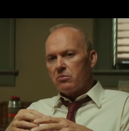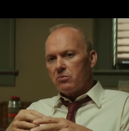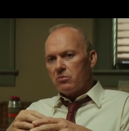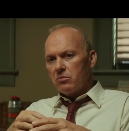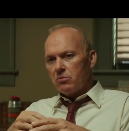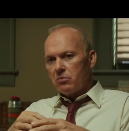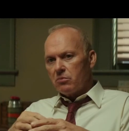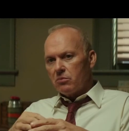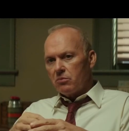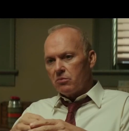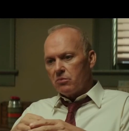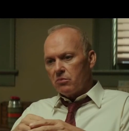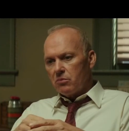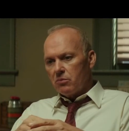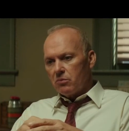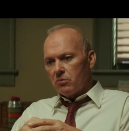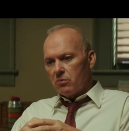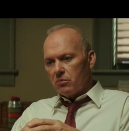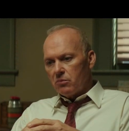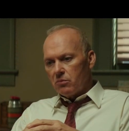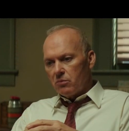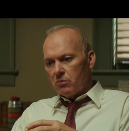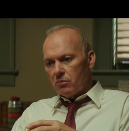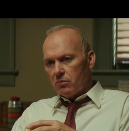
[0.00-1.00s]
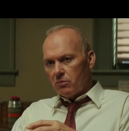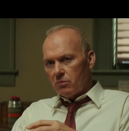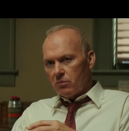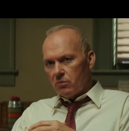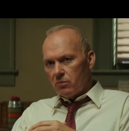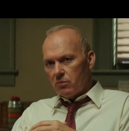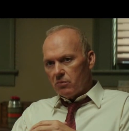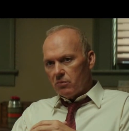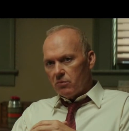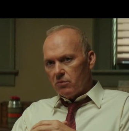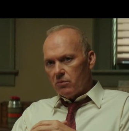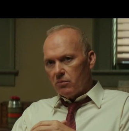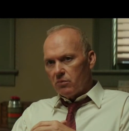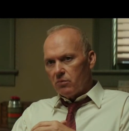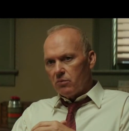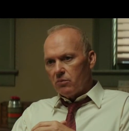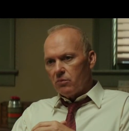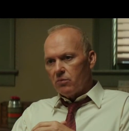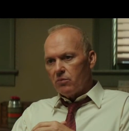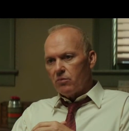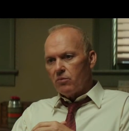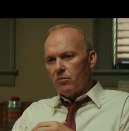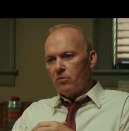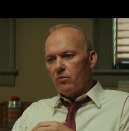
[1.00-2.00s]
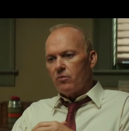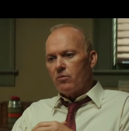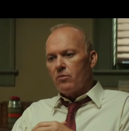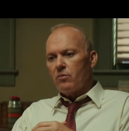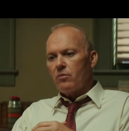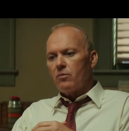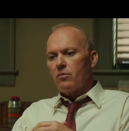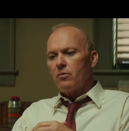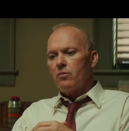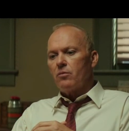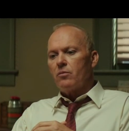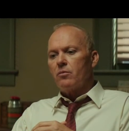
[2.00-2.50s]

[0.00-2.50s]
Nobody speaks.